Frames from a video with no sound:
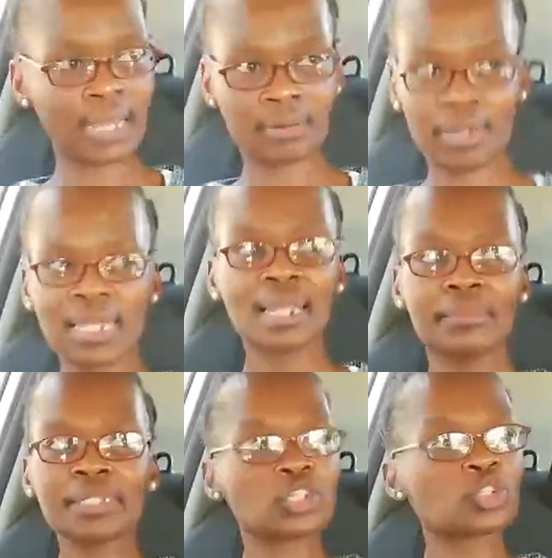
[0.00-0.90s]
night, like,
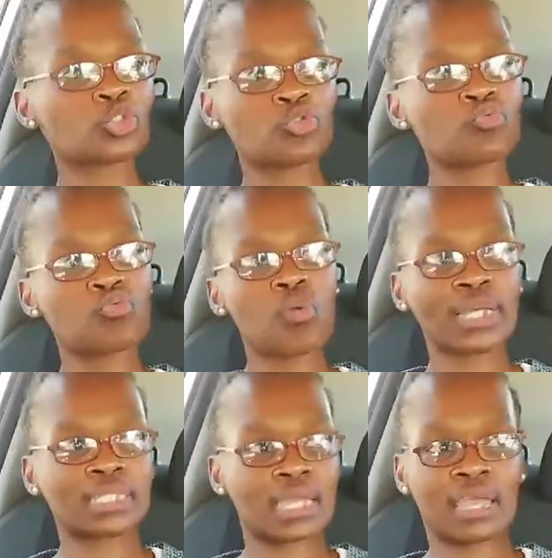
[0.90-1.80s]
okay, let me just do
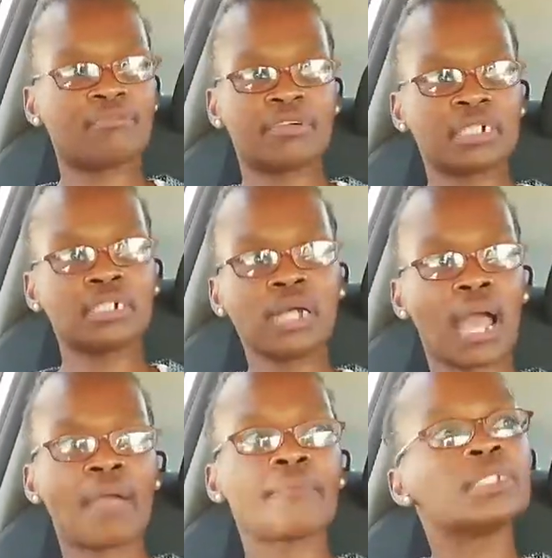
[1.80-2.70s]

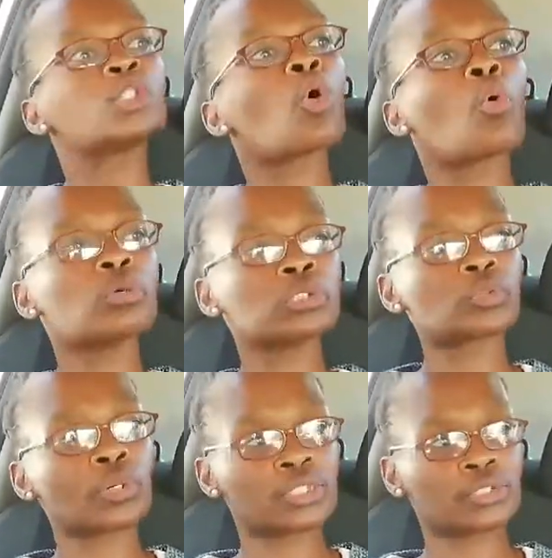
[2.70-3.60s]
whatever I've been
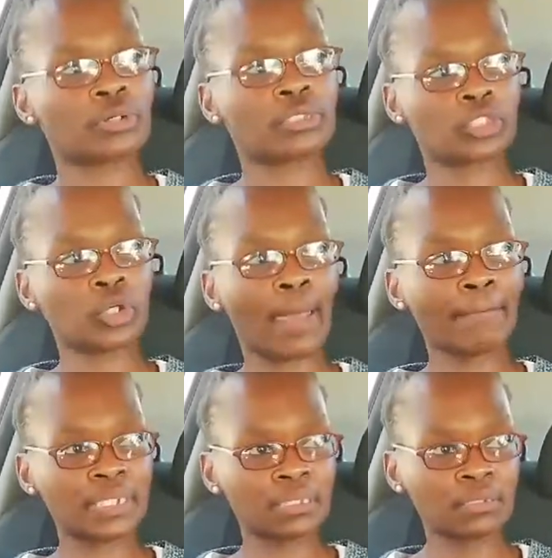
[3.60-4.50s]
told what's going to
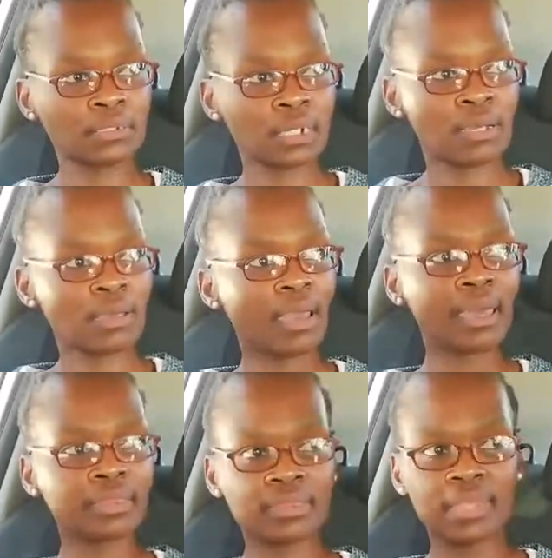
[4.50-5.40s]
happen.
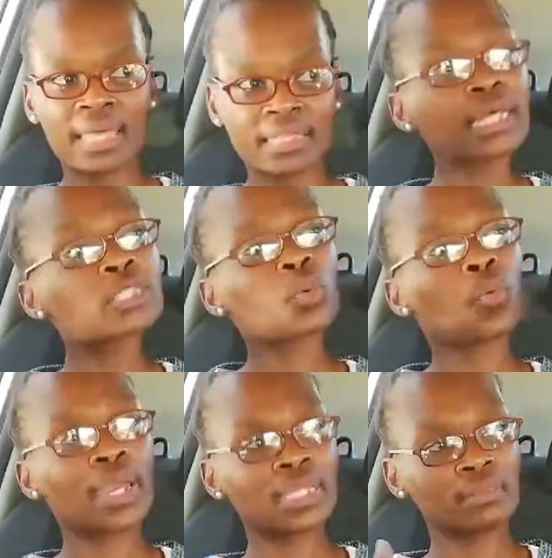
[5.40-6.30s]
And then
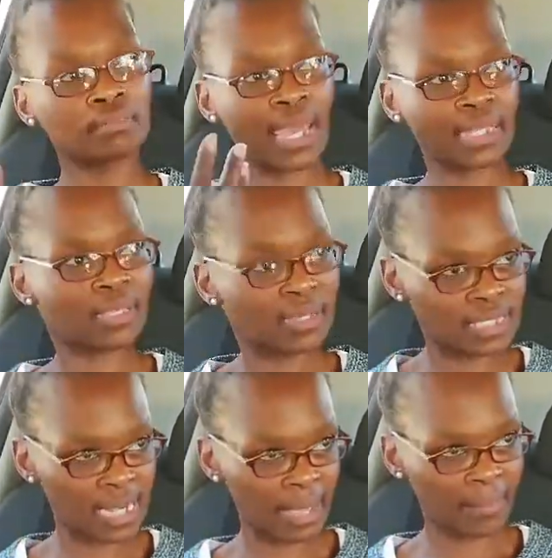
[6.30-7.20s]
that's when my
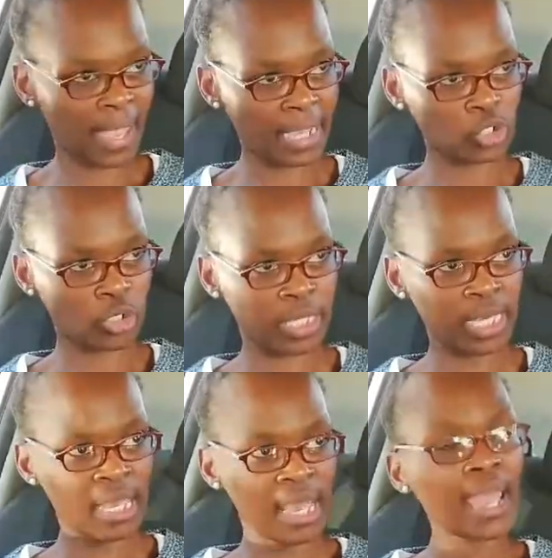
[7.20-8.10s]
third rape
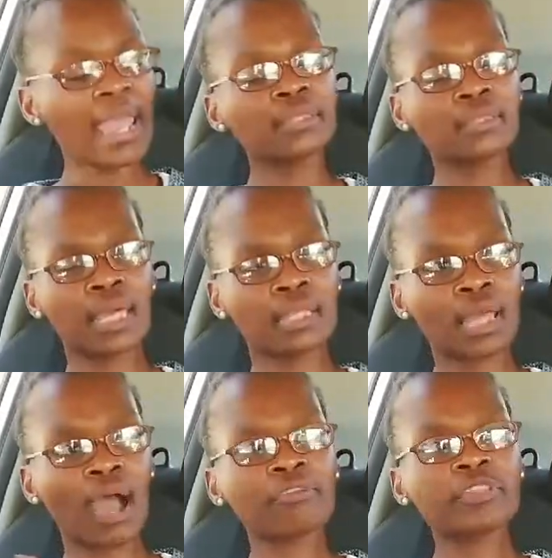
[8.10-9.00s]
actually. And
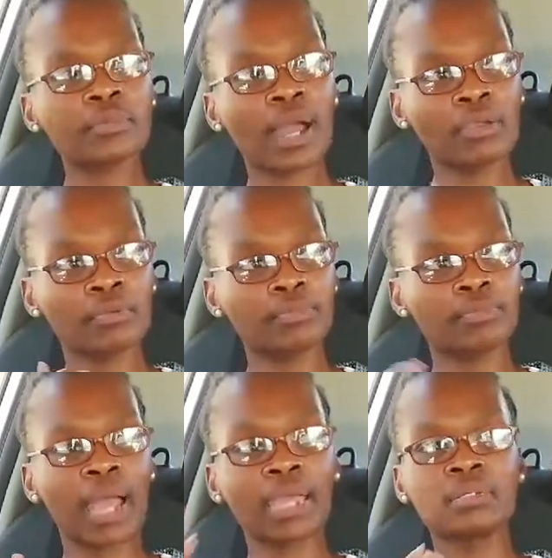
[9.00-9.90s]
then after
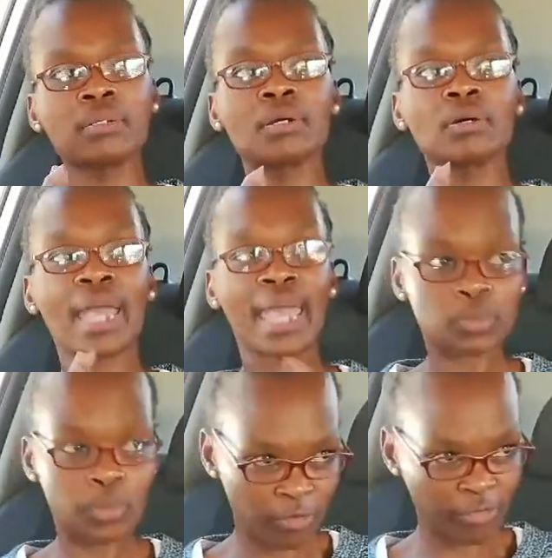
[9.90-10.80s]
my
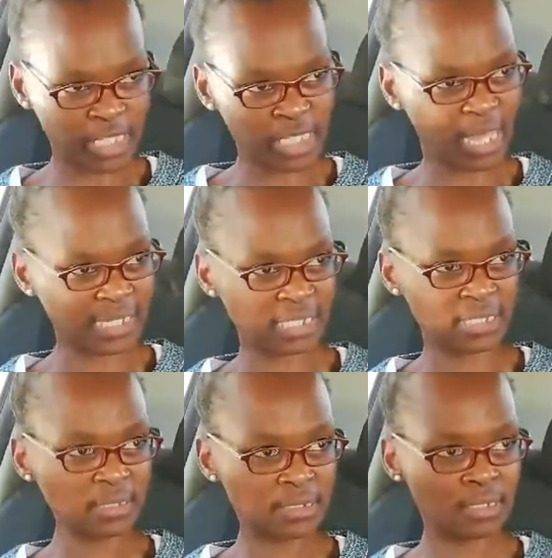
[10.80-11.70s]
ex-boyfriend
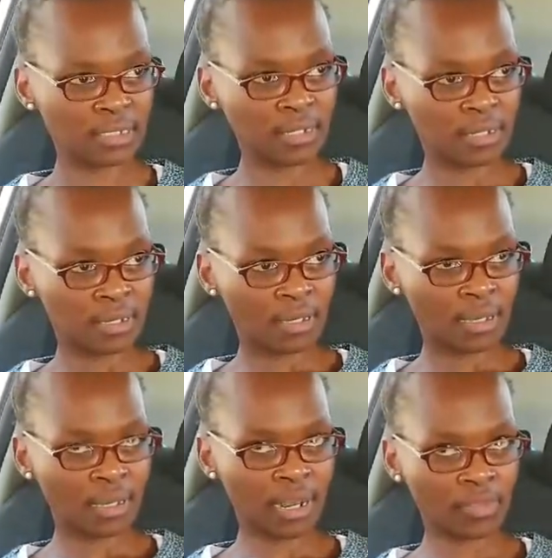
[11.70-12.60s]
started,
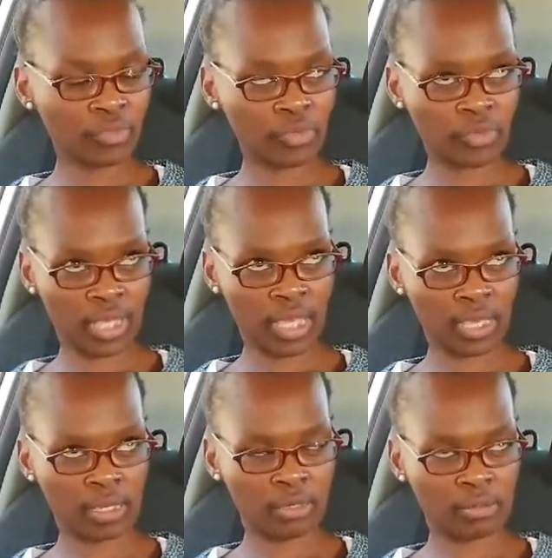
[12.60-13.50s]
and I thought,
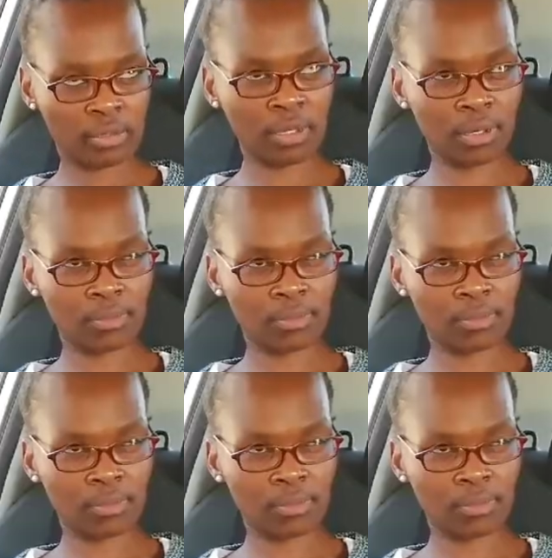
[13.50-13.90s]
okay,